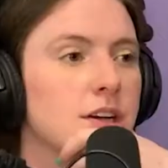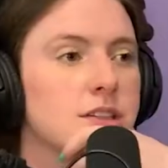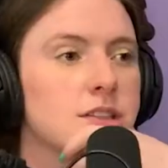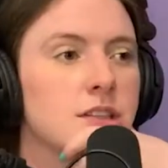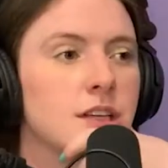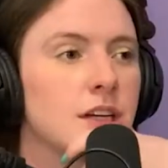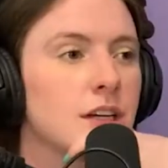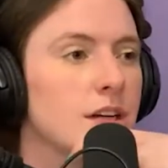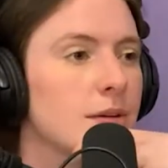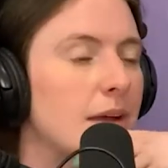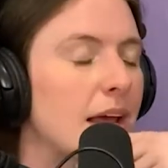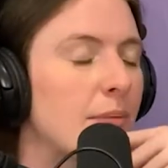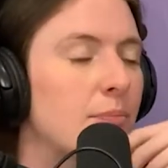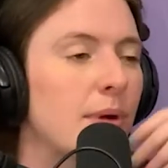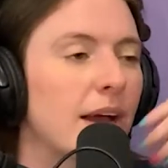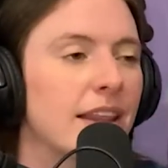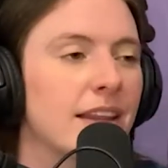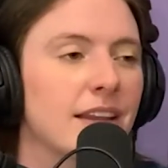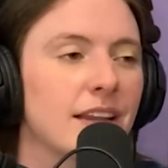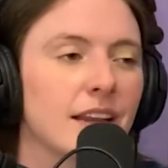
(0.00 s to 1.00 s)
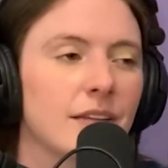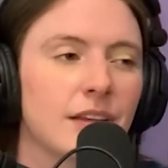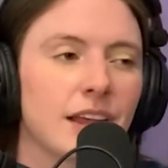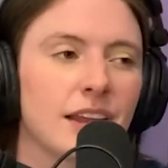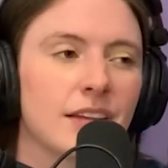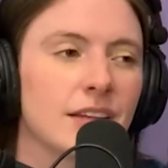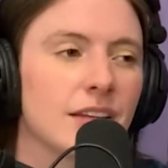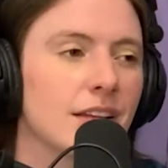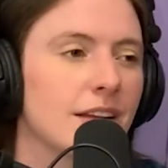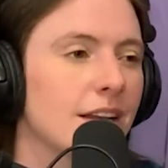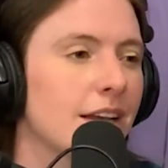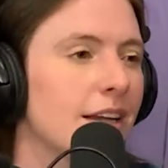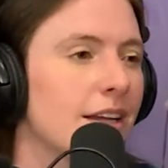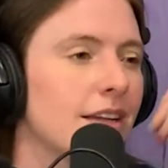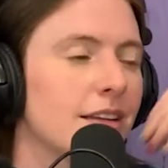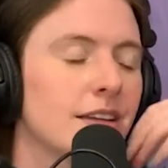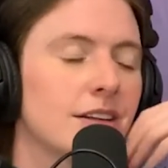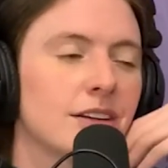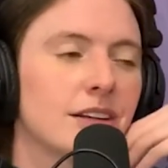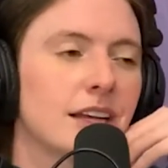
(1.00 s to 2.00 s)
they're by the end of the
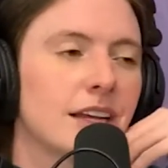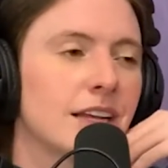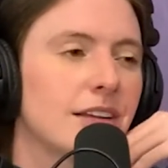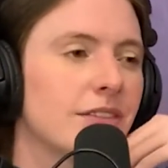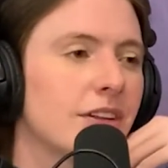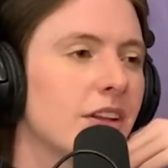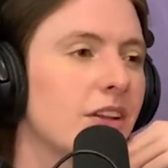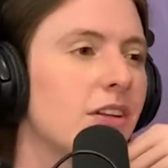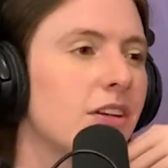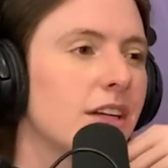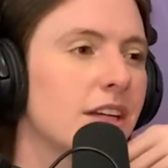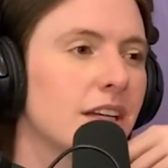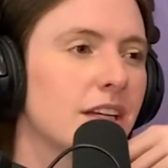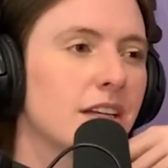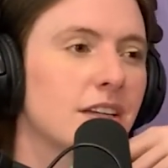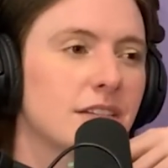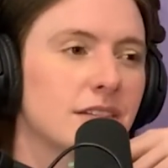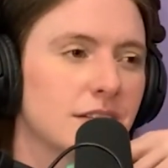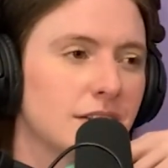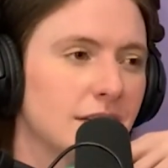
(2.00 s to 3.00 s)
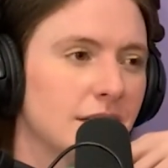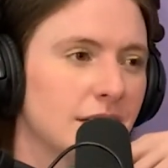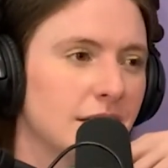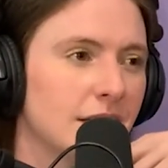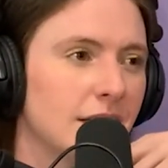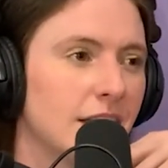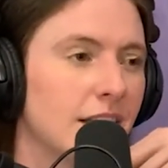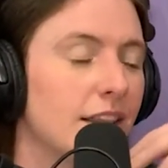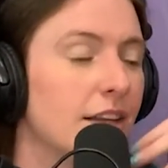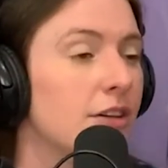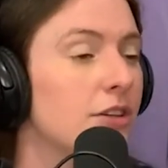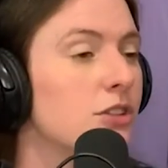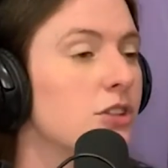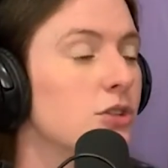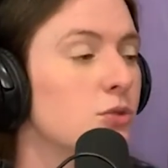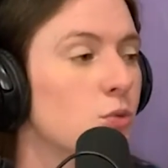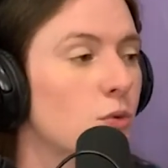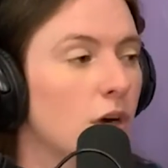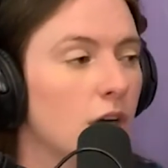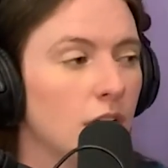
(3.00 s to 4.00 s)
night, they're not even looking.
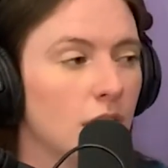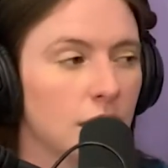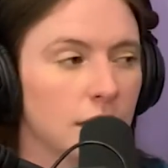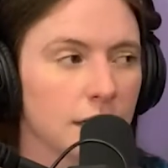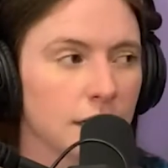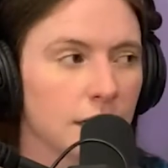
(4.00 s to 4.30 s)
They're not walking even